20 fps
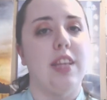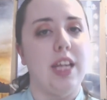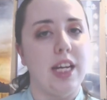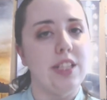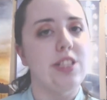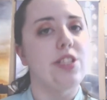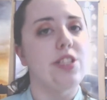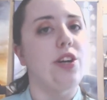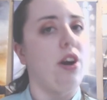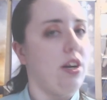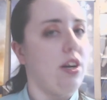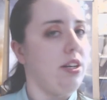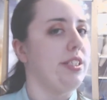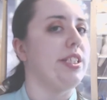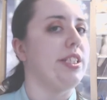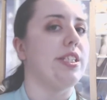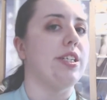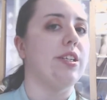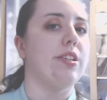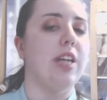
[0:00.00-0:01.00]
That's hard
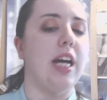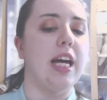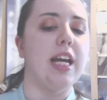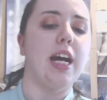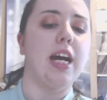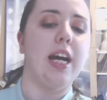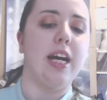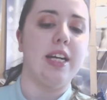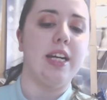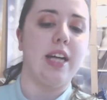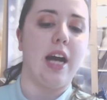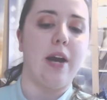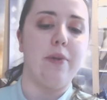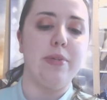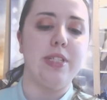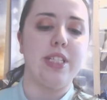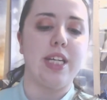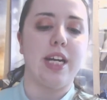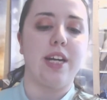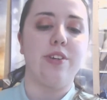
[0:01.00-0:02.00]
still, and I
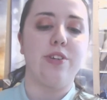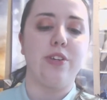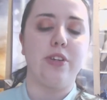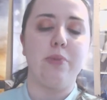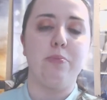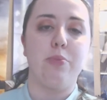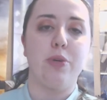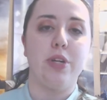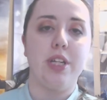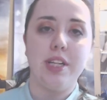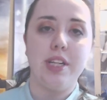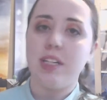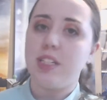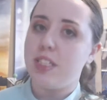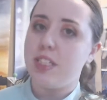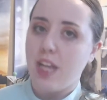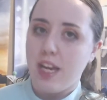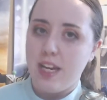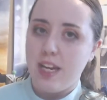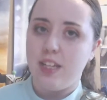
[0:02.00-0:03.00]
was actually pretty
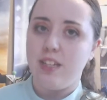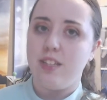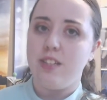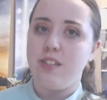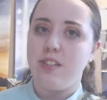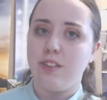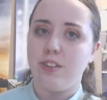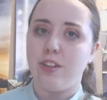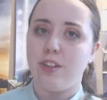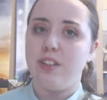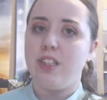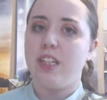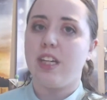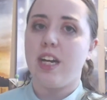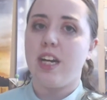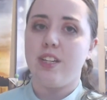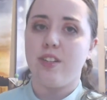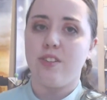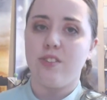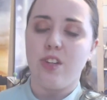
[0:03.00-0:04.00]
excited to learn
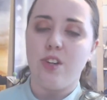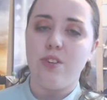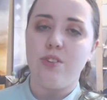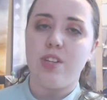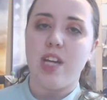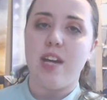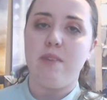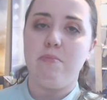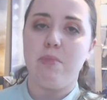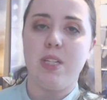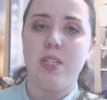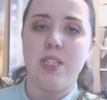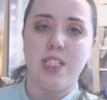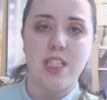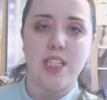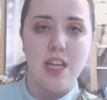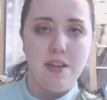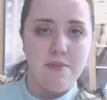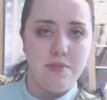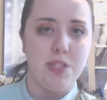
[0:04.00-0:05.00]
that I don't know that
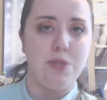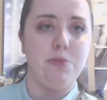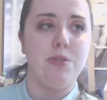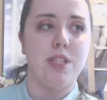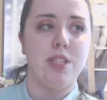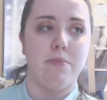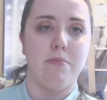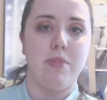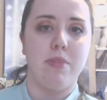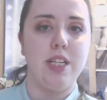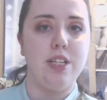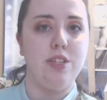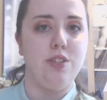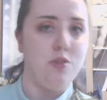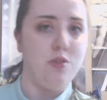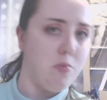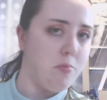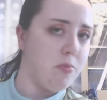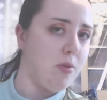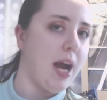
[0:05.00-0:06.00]
because it gives you something
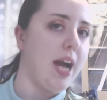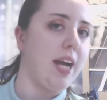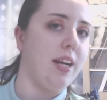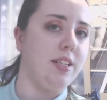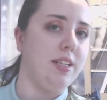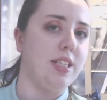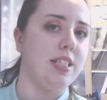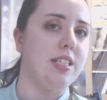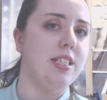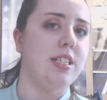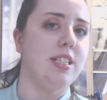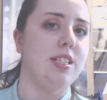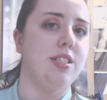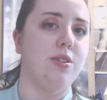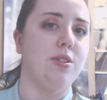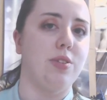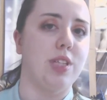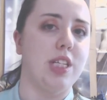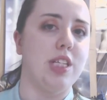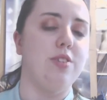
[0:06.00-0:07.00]
to practice
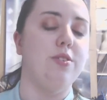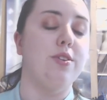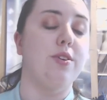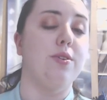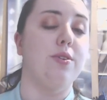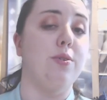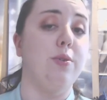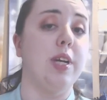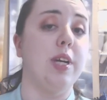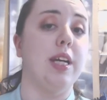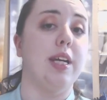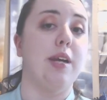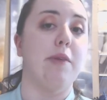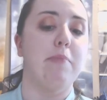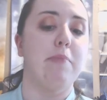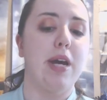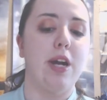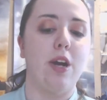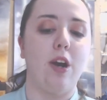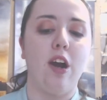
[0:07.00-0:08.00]
so that you can
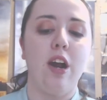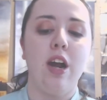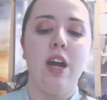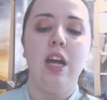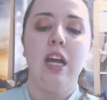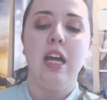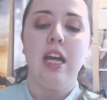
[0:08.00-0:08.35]
get better.